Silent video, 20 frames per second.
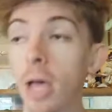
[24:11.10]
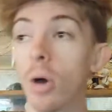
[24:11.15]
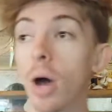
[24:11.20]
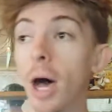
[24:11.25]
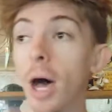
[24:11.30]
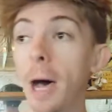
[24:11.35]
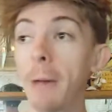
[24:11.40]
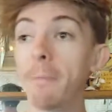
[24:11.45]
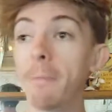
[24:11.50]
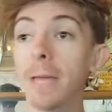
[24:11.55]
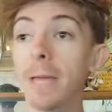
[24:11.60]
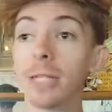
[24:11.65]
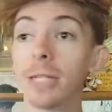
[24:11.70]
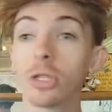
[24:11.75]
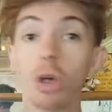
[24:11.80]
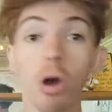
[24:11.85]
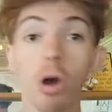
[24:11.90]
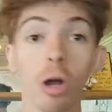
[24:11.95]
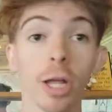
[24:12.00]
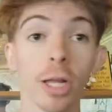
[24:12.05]
uh, in
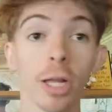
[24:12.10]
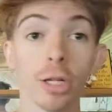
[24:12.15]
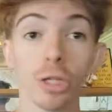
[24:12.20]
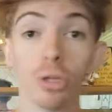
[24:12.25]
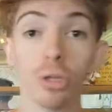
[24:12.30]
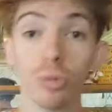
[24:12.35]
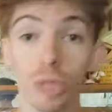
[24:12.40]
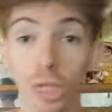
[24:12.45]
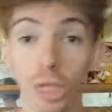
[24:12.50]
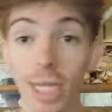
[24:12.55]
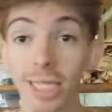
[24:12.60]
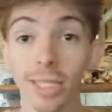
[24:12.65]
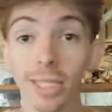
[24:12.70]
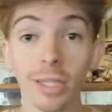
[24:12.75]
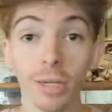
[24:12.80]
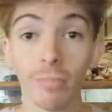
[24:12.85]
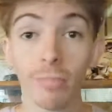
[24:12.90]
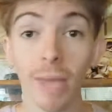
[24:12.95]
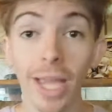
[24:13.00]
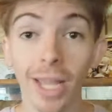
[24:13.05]
talking to
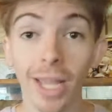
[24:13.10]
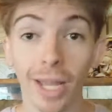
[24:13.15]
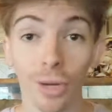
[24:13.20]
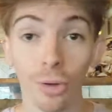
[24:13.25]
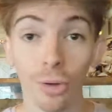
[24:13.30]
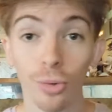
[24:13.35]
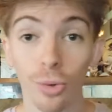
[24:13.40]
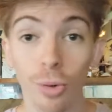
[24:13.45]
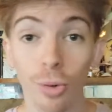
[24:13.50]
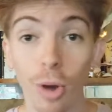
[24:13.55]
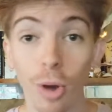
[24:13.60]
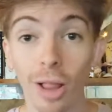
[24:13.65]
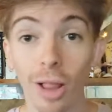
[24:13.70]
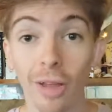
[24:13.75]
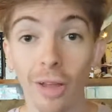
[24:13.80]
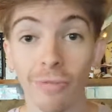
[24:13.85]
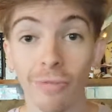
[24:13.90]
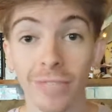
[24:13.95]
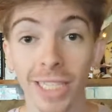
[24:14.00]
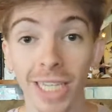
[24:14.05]
Jason and Megan, who you all
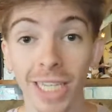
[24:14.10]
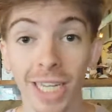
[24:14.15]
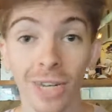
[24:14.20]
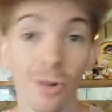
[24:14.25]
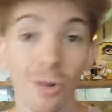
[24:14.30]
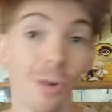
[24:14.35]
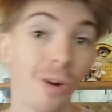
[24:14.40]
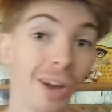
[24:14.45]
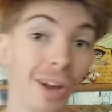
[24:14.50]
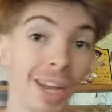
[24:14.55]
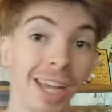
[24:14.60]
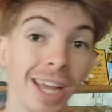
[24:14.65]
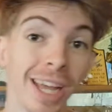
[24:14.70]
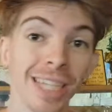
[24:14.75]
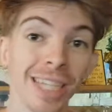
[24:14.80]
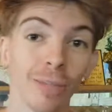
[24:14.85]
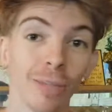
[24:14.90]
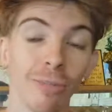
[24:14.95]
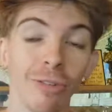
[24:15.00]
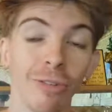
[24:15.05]
have seen on
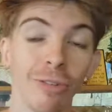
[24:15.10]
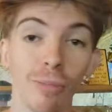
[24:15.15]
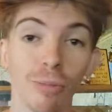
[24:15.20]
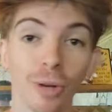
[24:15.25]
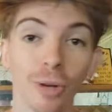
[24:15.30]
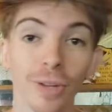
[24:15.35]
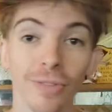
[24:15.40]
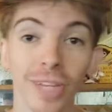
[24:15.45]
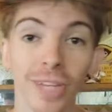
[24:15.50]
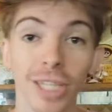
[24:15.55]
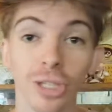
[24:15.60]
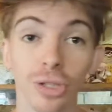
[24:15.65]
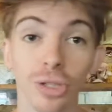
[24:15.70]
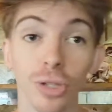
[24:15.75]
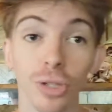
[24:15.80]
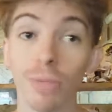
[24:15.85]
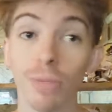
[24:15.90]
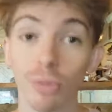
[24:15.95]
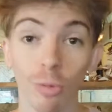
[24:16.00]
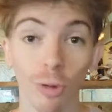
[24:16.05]
some of our previous
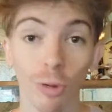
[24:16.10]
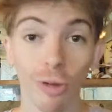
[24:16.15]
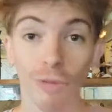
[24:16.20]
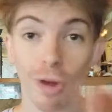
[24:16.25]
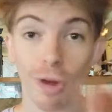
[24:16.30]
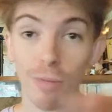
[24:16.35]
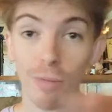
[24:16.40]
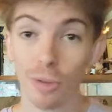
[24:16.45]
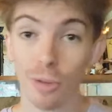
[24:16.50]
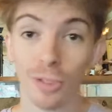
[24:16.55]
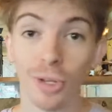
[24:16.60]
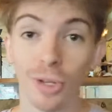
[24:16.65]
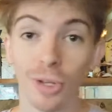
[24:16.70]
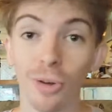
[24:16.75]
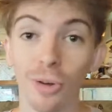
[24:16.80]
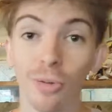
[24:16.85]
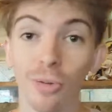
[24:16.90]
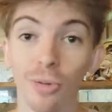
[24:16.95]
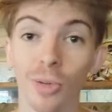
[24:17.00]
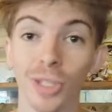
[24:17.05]
streams, one of our most
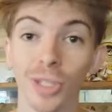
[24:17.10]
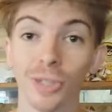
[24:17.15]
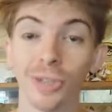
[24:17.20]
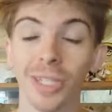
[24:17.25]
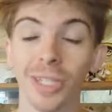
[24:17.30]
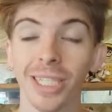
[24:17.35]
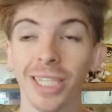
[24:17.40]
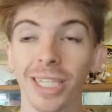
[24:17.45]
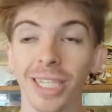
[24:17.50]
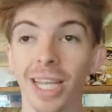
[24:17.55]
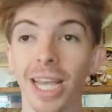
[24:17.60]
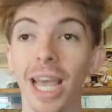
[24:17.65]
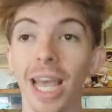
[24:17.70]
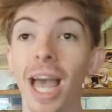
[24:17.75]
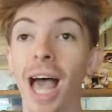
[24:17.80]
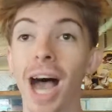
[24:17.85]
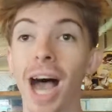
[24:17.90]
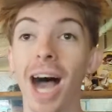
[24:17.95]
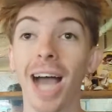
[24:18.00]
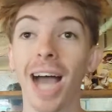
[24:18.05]
notable ones recently,
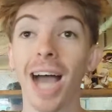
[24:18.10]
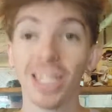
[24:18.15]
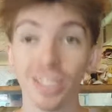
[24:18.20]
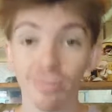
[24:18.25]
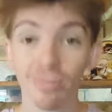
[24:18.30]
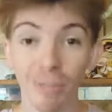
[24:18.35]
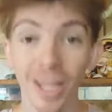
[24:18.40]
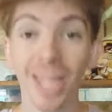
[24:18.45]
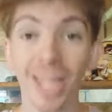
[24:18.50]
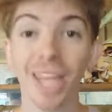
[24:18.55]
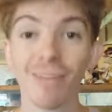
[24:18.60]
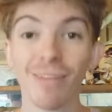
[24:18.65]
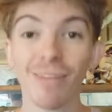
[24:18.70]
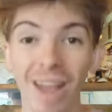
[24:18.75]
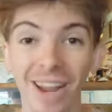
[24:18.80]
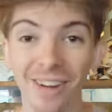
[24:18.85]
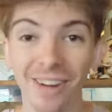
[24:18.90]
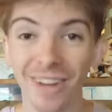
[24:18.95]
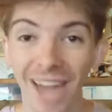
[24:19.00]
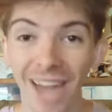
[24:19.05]
uh, explaining
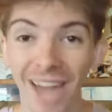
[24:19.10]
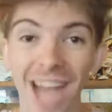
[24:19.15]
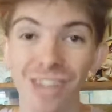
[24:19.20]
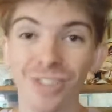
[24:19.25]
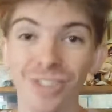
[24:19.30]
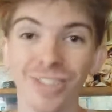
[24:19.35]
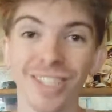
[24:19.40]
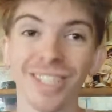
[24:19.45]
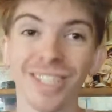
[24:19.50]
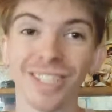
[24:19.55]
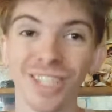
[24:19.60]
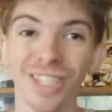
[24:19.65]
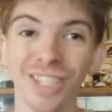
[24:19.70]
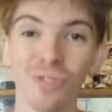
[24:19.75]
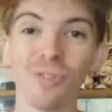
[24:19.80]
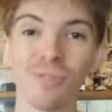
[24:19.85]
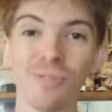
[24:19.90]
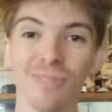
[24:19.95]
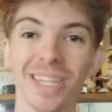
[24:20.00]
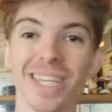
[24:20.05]
micronationalists to
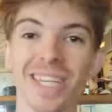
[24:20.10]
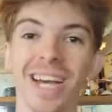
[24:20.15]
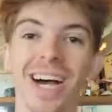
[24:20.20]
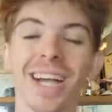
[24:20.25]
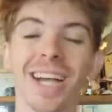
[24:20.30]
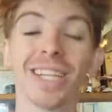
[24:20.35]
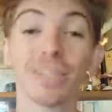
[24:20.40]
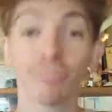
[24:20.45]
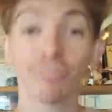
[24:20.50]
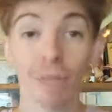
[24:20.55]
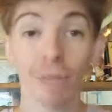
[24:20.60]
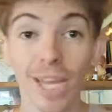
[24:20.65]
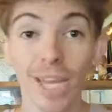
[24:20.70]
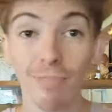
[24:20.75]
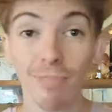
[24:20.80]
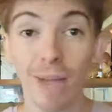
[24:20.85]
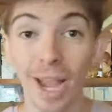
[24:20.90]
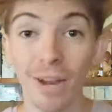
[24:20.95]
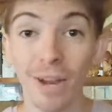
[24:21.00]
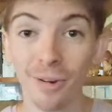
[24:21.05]
normies, uh, explaining
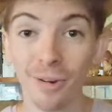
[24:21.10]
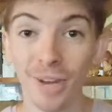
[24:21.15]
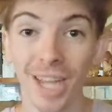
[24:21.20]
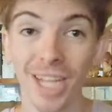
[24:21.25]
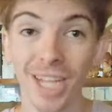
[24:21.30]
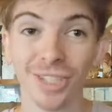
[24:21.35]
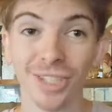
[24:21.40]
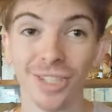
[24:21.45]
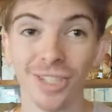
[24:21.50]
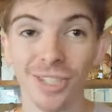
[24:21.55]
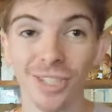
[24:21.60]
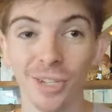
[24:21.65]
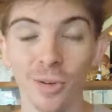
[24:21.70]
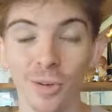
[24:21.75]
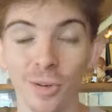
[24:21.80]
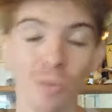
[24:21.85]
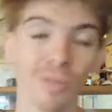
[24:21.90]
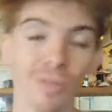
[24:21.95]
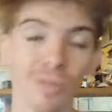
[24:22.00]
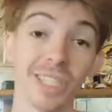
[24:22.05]
micronations to
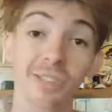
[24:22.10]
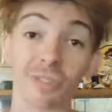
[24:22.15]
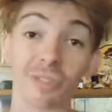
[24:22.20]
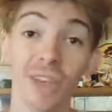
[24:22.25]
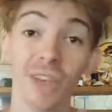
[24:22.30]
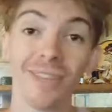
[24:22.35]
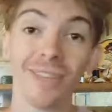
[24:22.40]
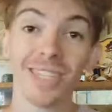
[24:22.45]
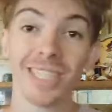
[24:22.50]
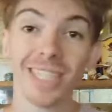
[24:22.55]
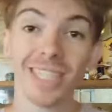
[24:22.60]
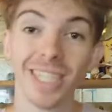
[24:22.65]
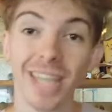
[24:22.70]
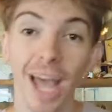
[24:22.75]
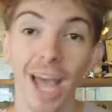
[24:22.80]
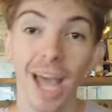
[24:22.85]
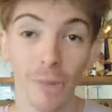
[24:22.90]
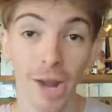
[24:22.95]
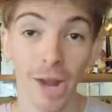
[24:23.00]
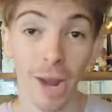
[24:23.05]
normies. If you haven't seen
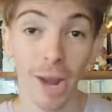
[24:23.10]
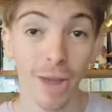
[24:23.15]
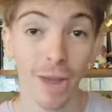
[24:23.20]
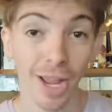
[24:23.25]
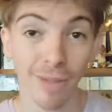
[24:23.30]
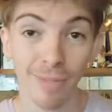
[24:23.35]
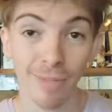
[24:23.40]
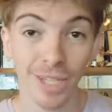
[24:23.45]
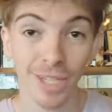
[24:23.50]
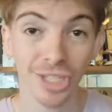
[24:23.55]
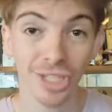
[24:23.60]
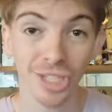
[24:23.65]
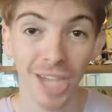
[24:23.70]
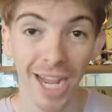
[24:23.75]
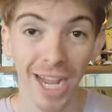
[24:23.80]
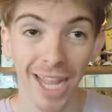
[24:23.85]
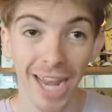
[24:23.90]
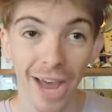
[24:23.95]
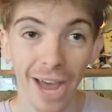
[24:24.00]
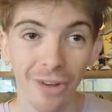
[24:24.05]
that one, I recommend you
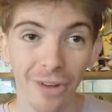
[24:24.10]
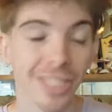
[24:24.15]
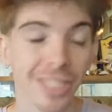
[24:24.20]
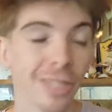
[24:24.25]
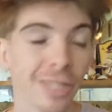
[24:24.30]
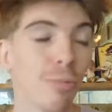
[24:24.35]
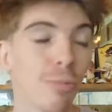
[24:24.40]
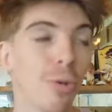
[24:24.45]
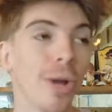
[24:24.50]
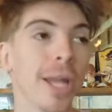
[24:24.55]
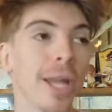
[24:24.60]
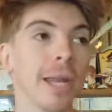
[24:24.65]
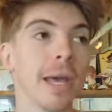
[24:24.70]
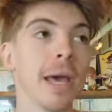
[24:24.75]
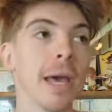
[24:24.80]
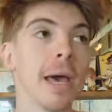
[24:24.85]
check it out at some point.